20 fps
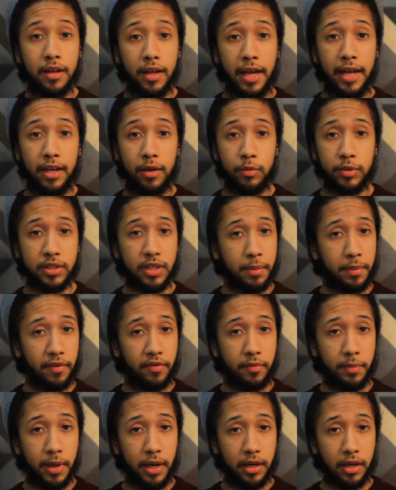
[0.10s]
Hey, what's up
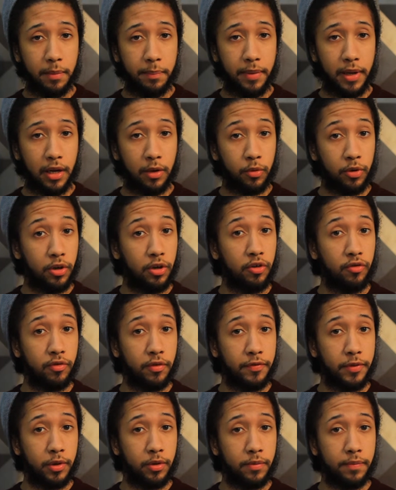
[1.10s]
everybody? I'm back with a new
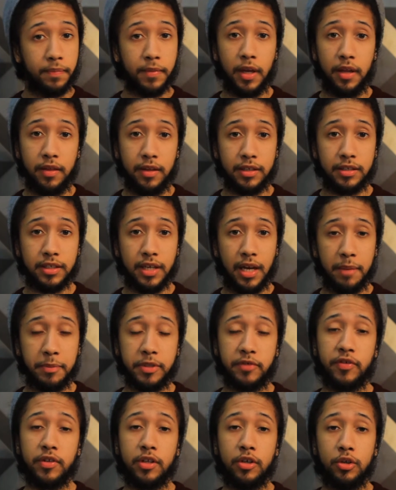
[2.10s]
review, and this
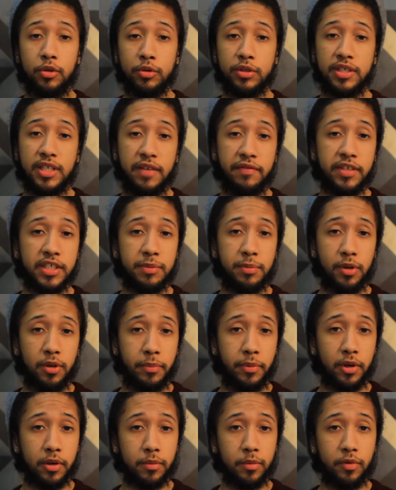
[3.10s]
time is for the new Steven
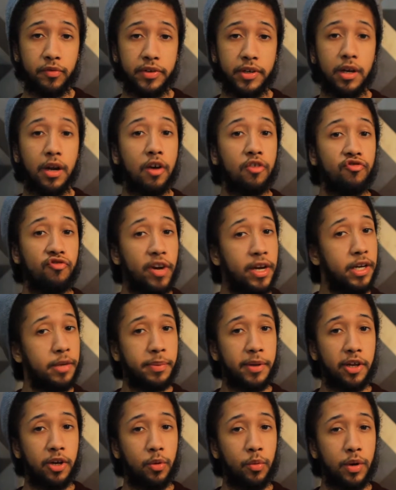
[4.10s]
Spielberg movie, Ready
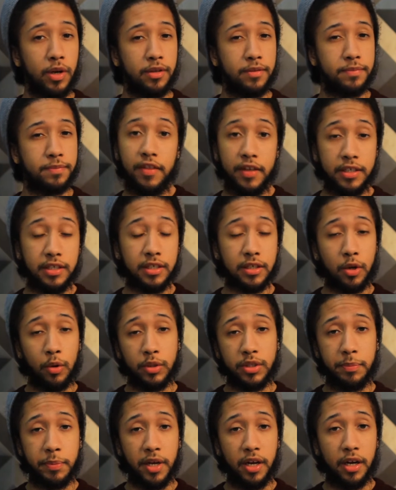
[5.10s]
Player One. This is
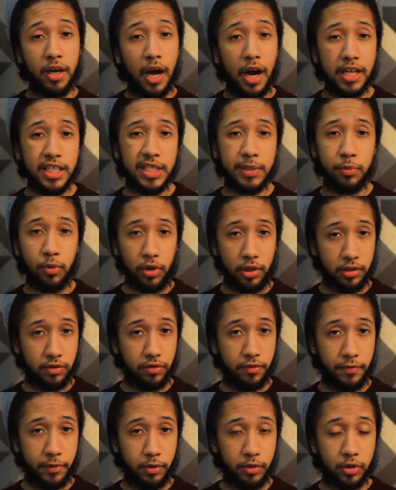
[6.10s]
going to be a
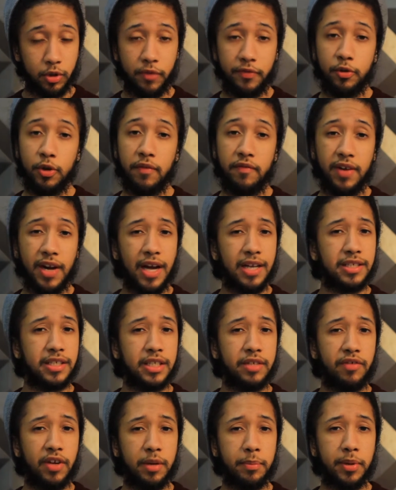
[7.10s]
non-spoilers review, so if you have not
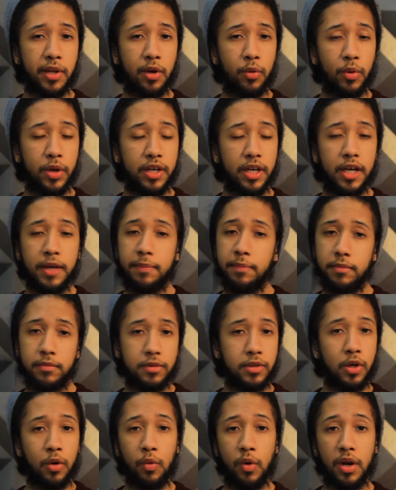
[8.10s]
seen Ready Player One
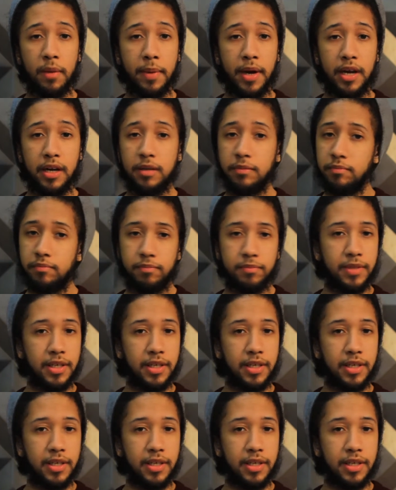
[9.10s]
yet, don't worry about it.